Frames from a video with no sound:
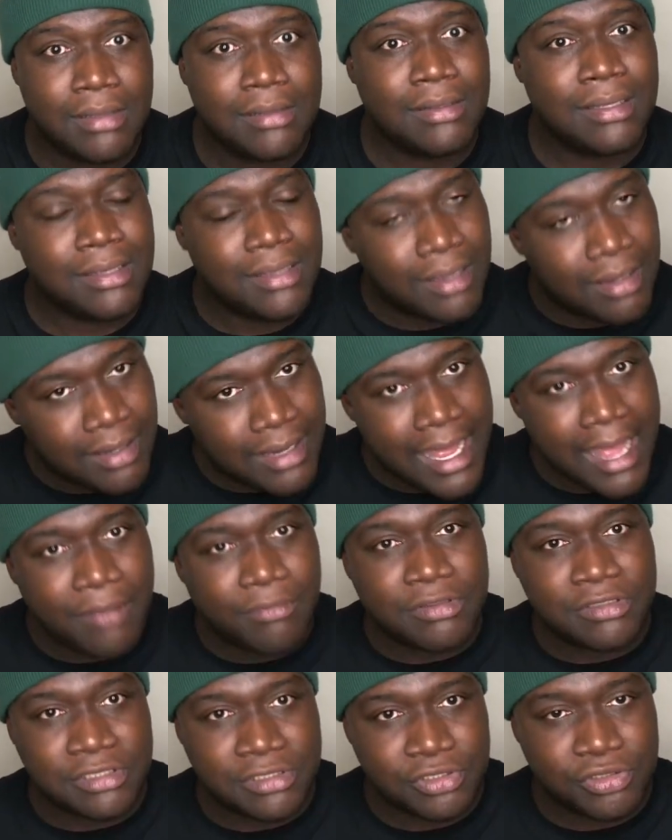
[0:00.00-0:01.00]
the young guy
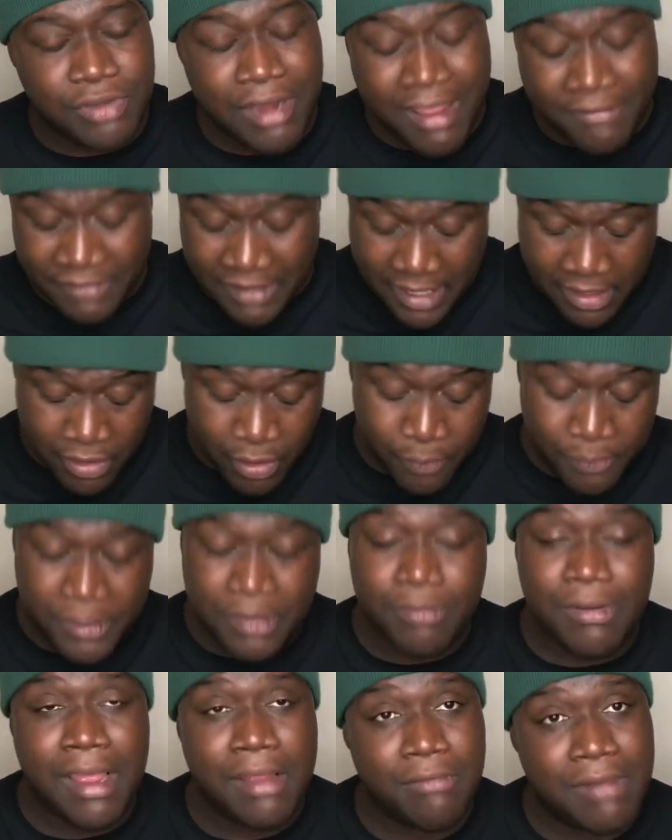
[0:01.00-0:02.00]
we just drafted. I know
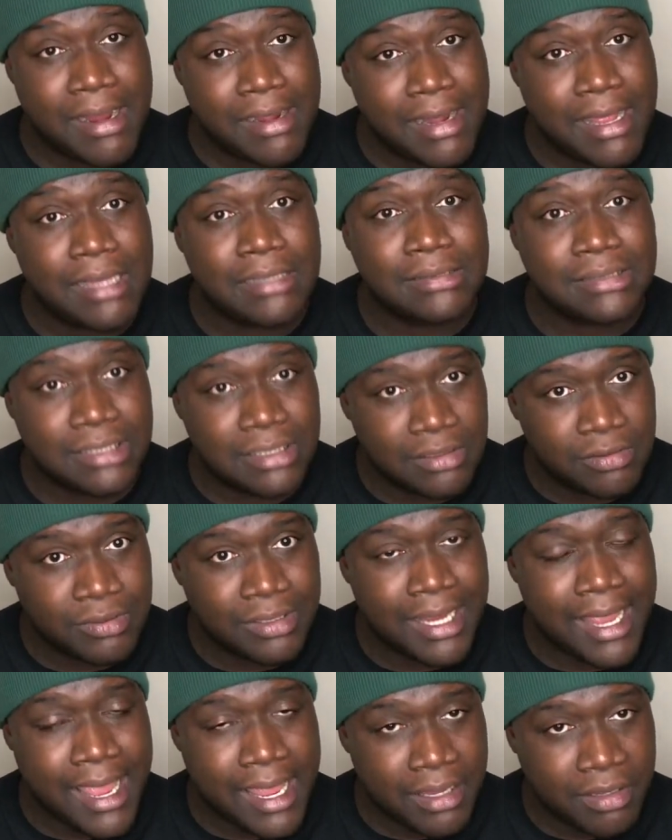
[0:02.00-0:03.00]
Piran right now is dealing
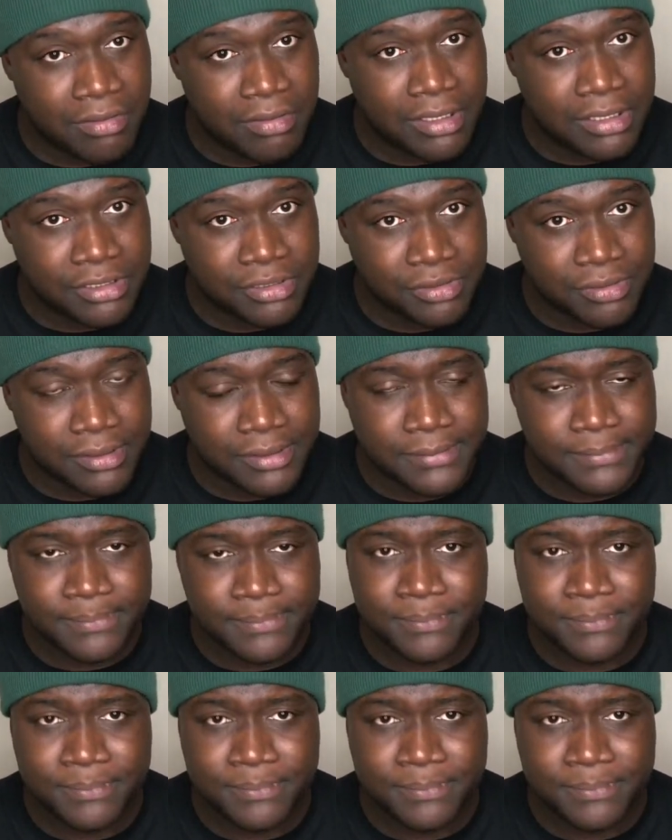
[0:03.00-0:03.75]
with an ankle injury,